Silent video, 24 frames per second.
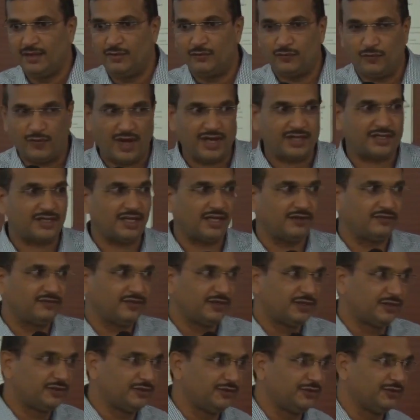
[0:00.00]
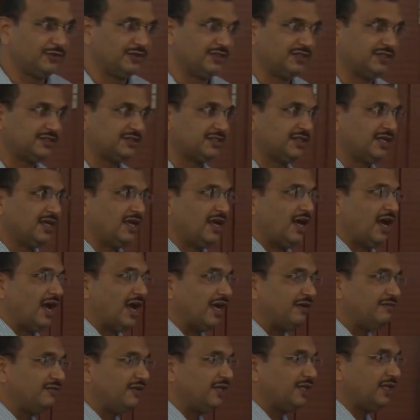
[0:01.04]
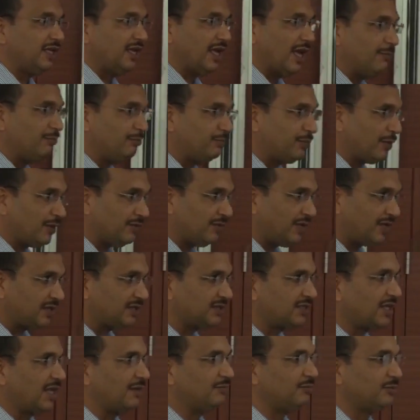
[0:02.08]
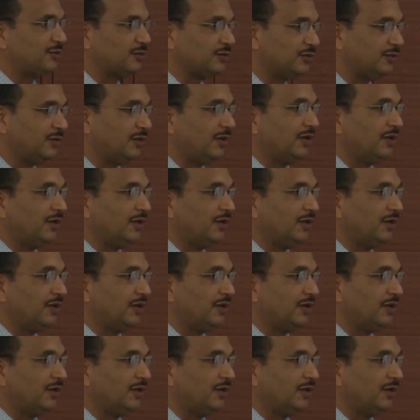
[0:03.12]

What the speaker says: What I will do is, I will empower them to